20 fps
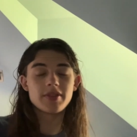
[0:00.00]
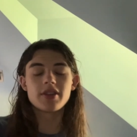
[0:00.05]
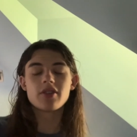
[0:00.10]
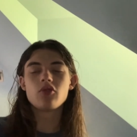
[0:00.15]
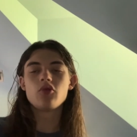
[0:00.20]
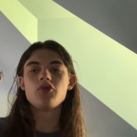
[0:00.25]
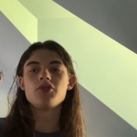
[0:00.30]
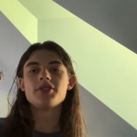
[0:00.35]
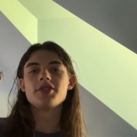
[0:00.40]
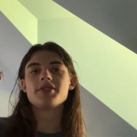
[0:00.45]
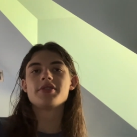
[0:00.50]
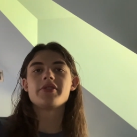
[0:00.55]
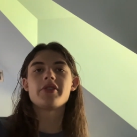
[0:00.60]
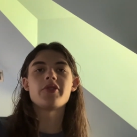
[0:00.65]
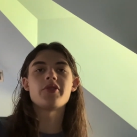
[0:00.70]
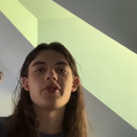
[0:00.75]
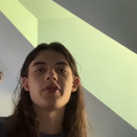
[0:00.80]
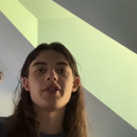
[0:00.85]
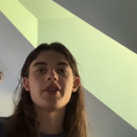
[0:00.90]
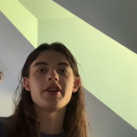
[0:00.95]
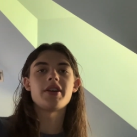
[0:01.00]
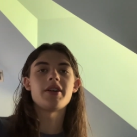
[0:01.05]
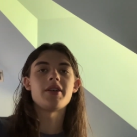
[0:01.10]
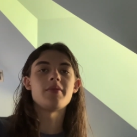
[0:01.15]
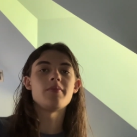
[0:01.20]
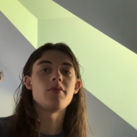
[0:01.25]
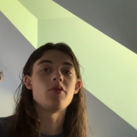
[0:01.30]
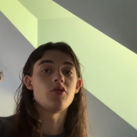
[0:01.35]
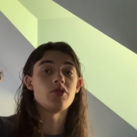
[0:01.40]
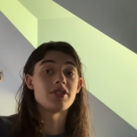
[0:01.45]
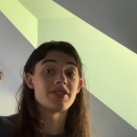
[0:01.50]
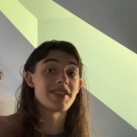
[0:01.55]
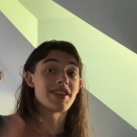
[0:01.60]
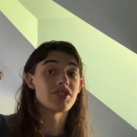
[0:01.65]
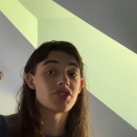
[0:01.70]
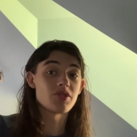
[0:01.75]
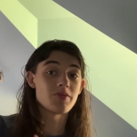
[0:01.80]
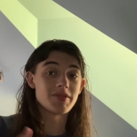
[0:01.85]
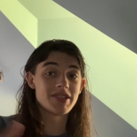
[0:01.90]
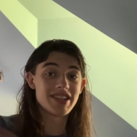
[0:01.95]
like oozes are uh, immune to
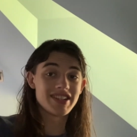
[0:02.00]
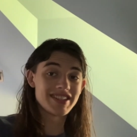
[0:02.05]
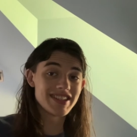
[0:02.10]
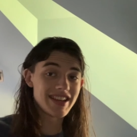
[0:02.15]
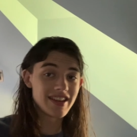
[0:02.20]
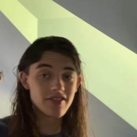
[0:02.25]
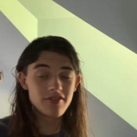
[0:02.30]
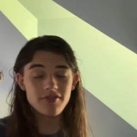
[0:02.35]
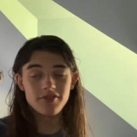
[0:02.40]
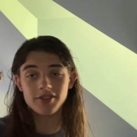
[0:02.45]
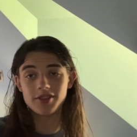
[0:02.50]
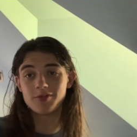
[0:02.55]
slashing, but not the others.